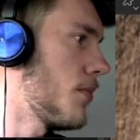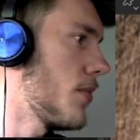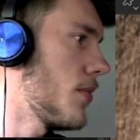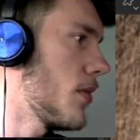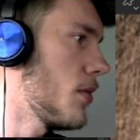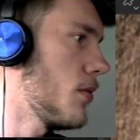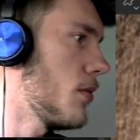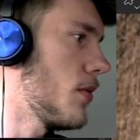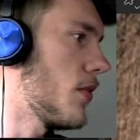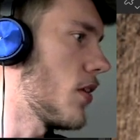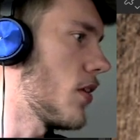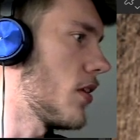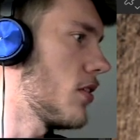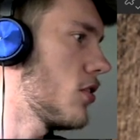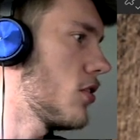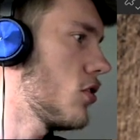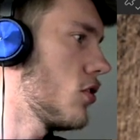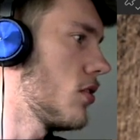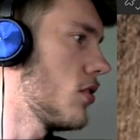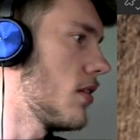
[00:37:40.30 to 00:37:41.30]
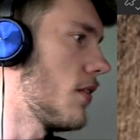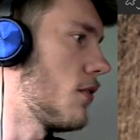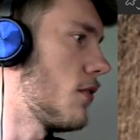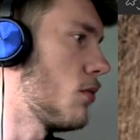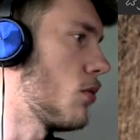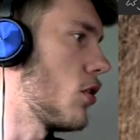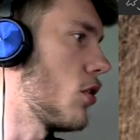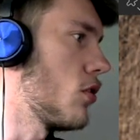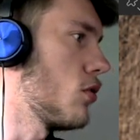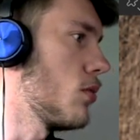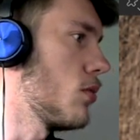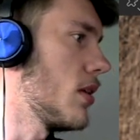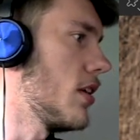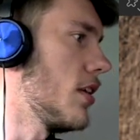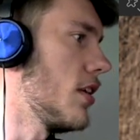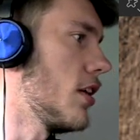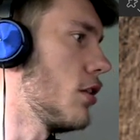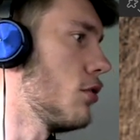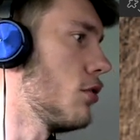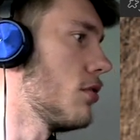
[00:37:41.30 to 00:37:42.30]
We've got tons of different ones we can
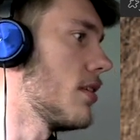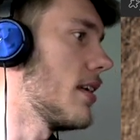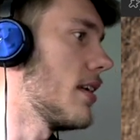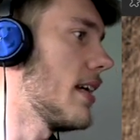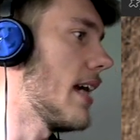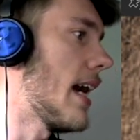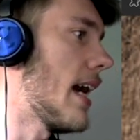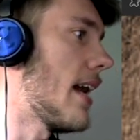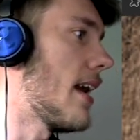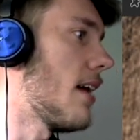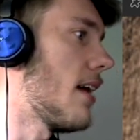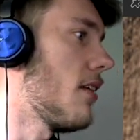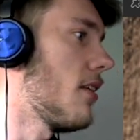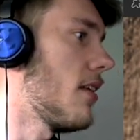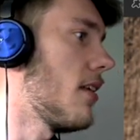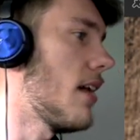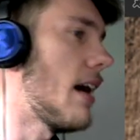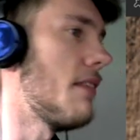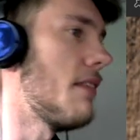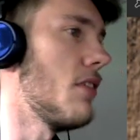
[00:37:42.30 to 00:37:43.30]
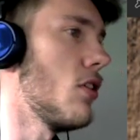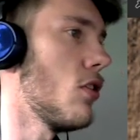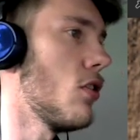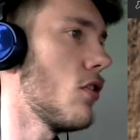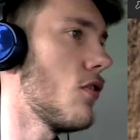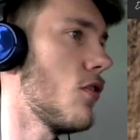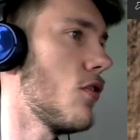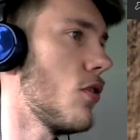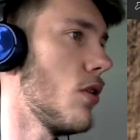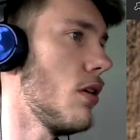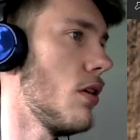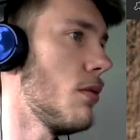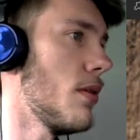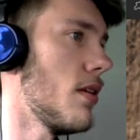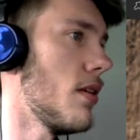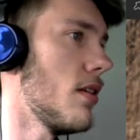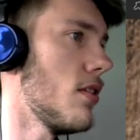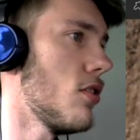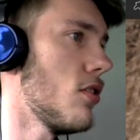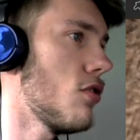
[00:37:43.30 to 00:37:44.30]
use, and again, I'll have a look for you in
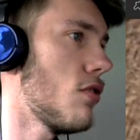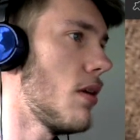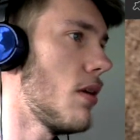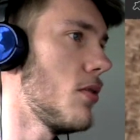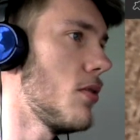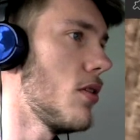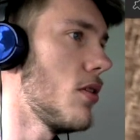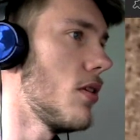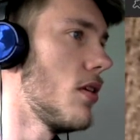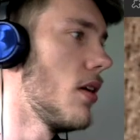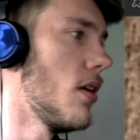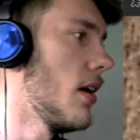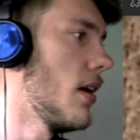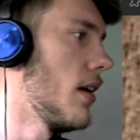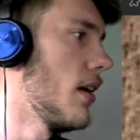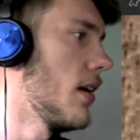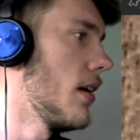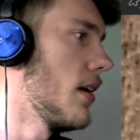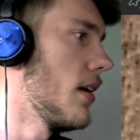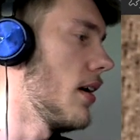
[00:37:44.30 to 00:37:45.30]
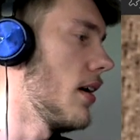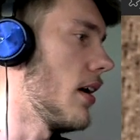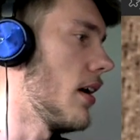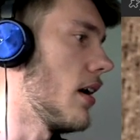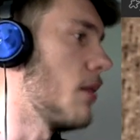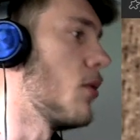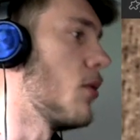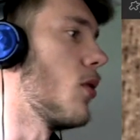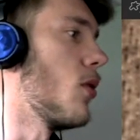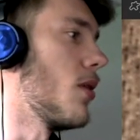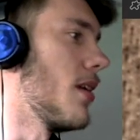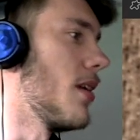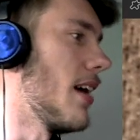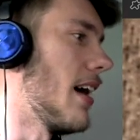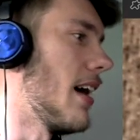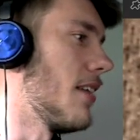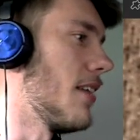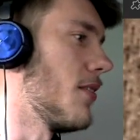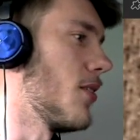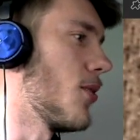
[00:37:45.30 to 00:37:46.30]
the description, or
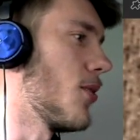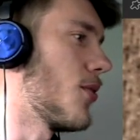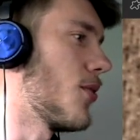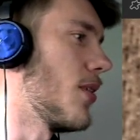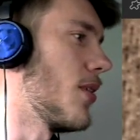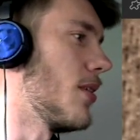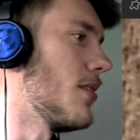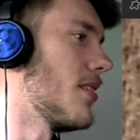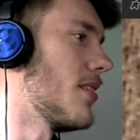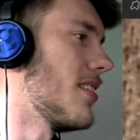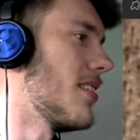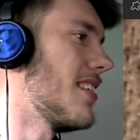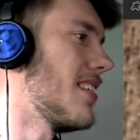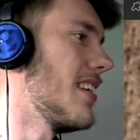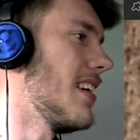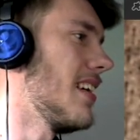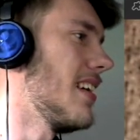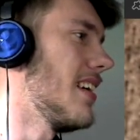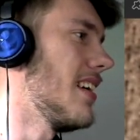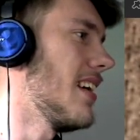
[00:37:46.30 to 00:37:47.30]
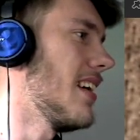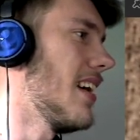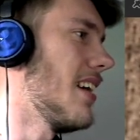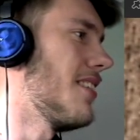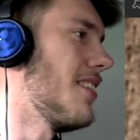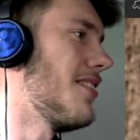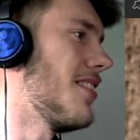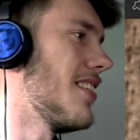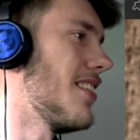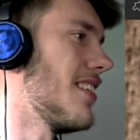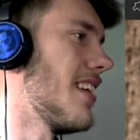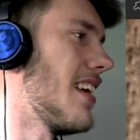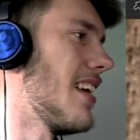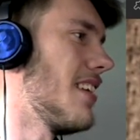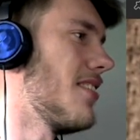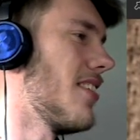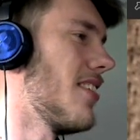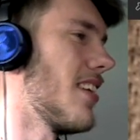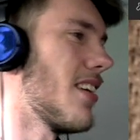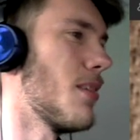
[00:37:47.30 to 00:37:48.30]
I'll have a look for you to see if there's
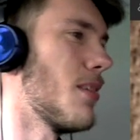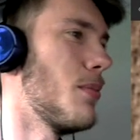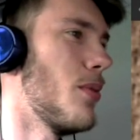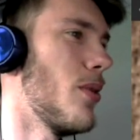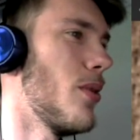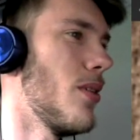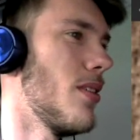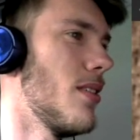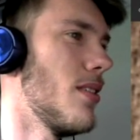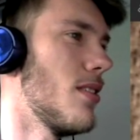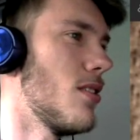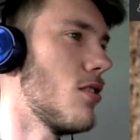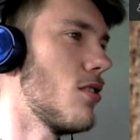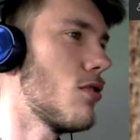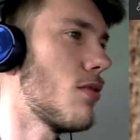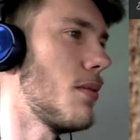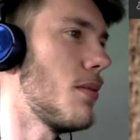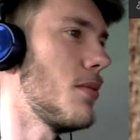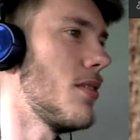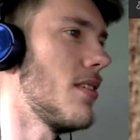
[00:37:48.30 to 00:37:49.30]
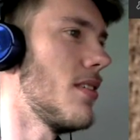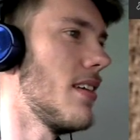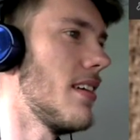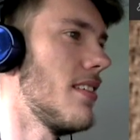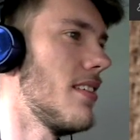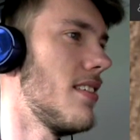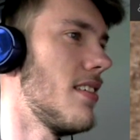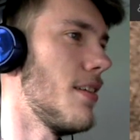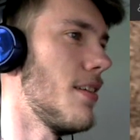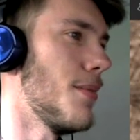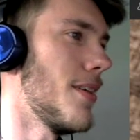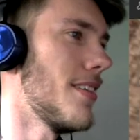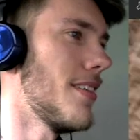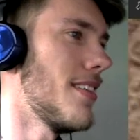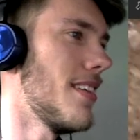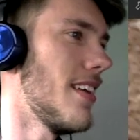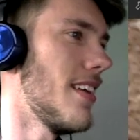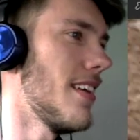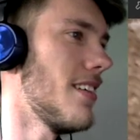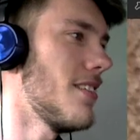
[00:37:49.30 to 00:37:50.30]
anything I can put in the description that's similar to
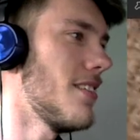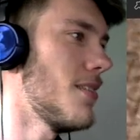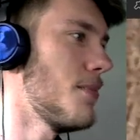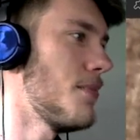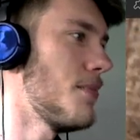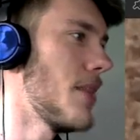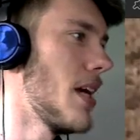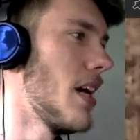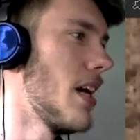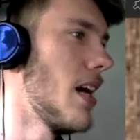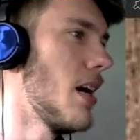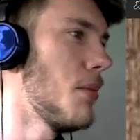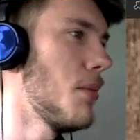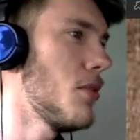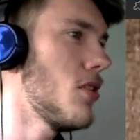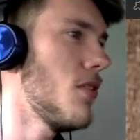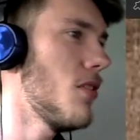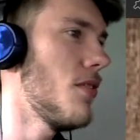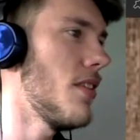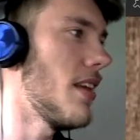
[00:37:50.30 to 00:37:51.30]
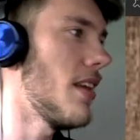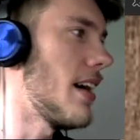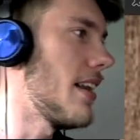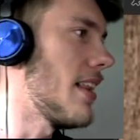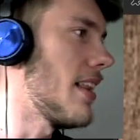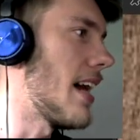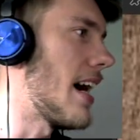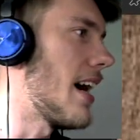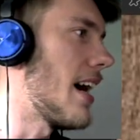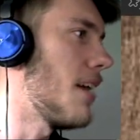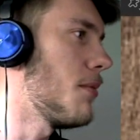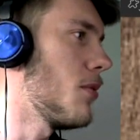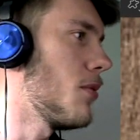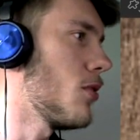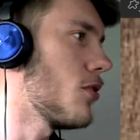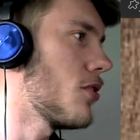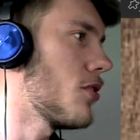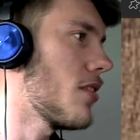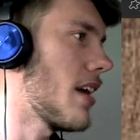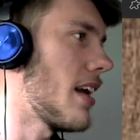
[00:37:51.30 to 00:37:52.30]
this. But something like that
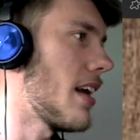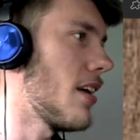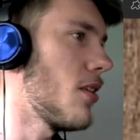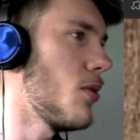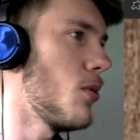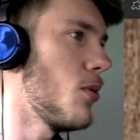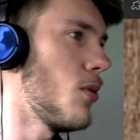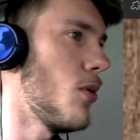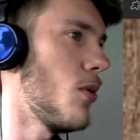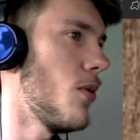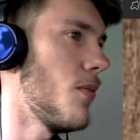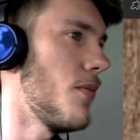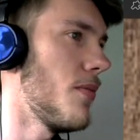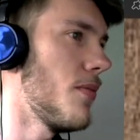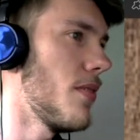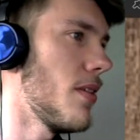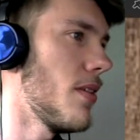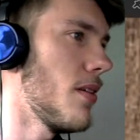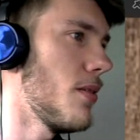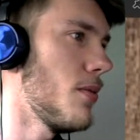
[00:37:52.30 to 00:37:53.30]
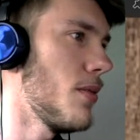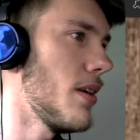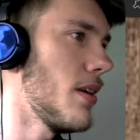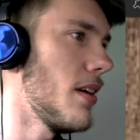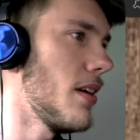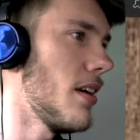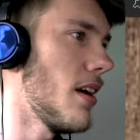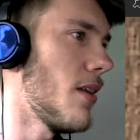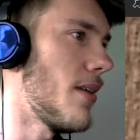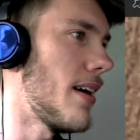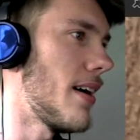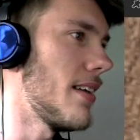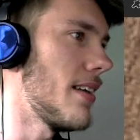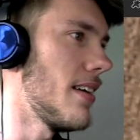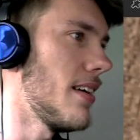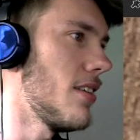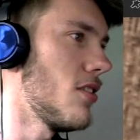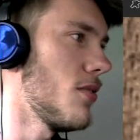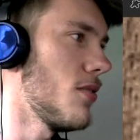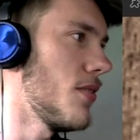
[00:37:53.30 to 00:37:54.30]
looks kind of cool. We can go add
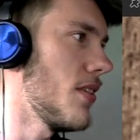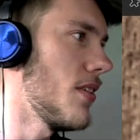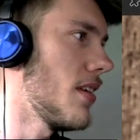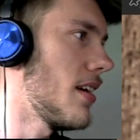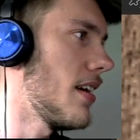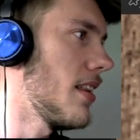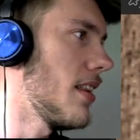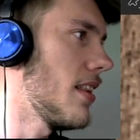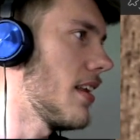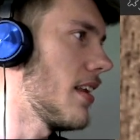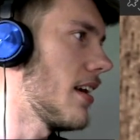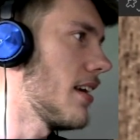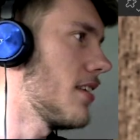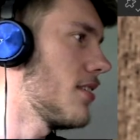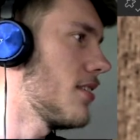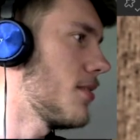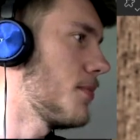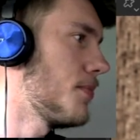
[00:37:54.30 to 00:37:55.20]
in something like this.